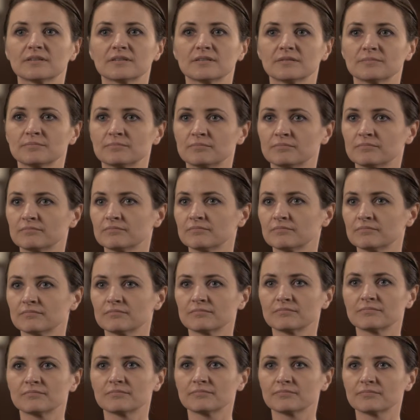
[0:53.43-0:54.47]
uh,
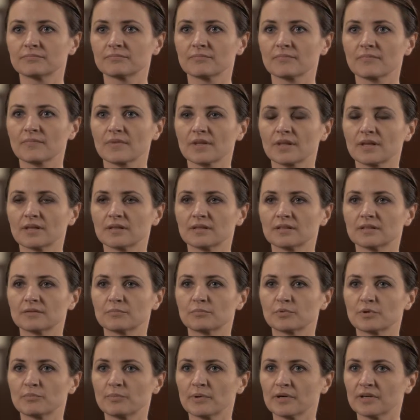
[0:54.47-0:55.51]
uh,
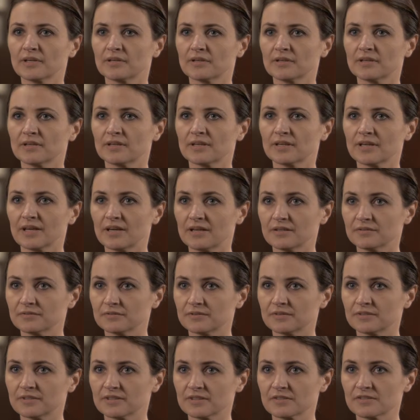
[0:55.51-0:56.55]
prepare
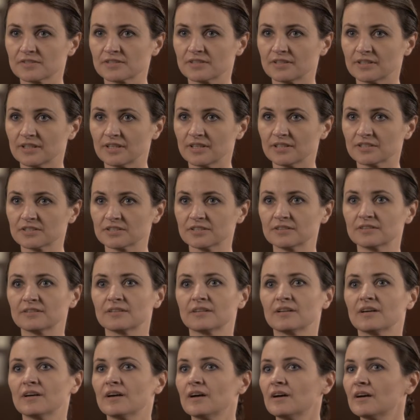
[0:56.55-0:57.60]
account reconciliation,
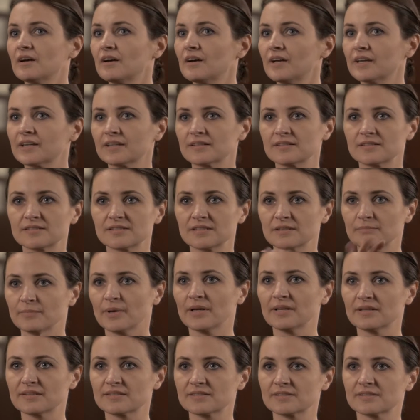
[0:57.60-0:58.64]
I can see
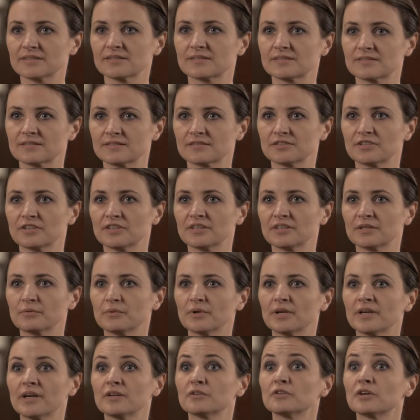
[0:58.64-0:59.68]
balances straight
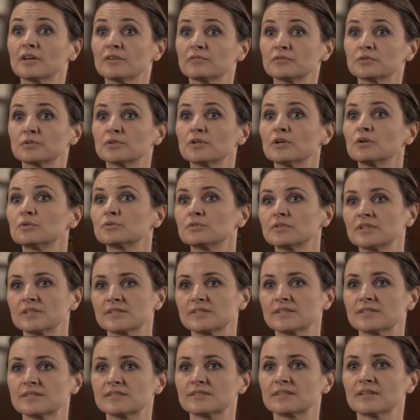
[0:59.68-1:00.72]
away. I don't have to go to the
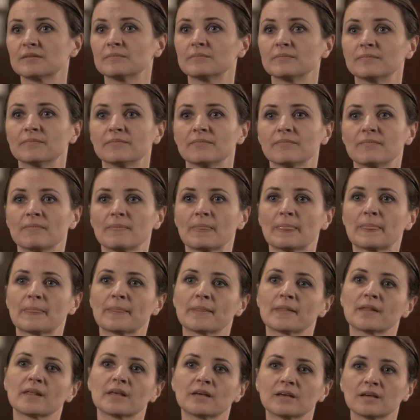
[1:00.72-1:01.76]
system.
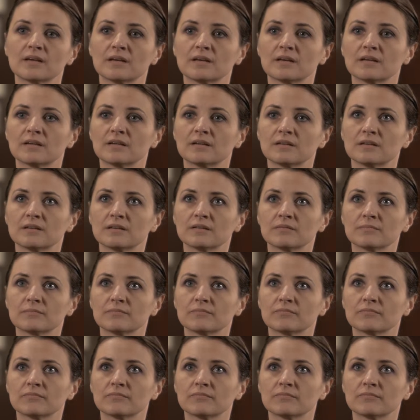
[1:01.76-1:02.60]
Um,